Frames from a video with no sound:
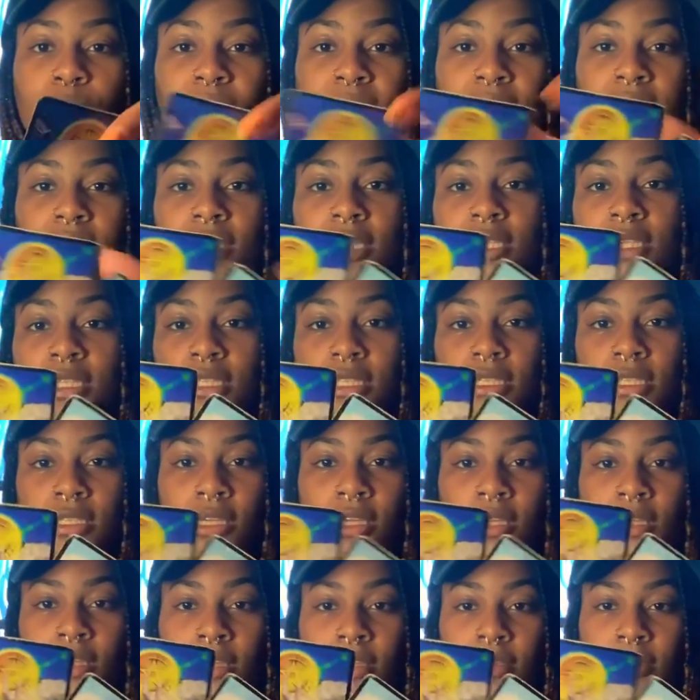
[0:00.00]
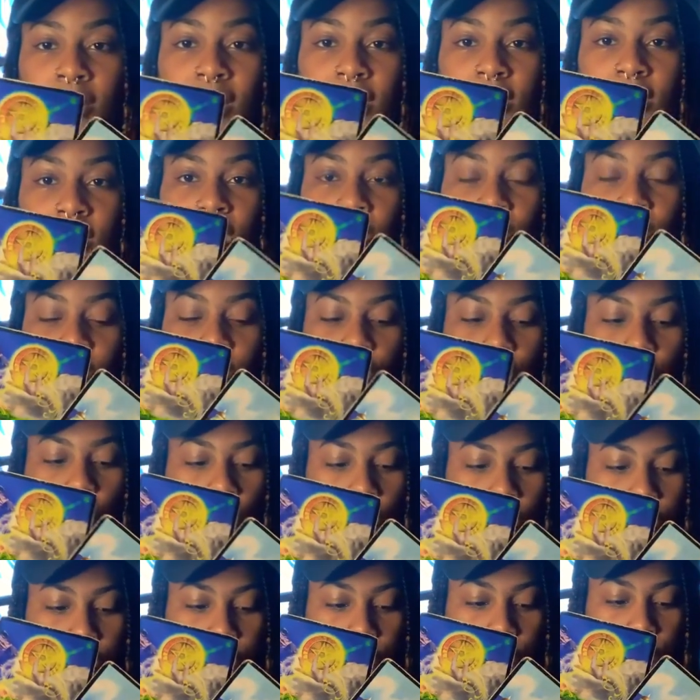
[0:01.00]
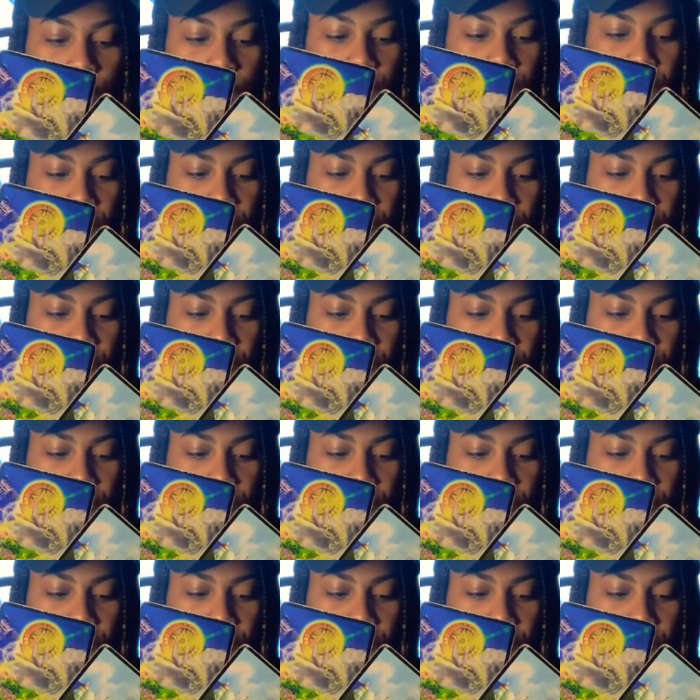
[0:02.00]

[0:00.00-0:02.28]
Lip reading: business that's coming towards you.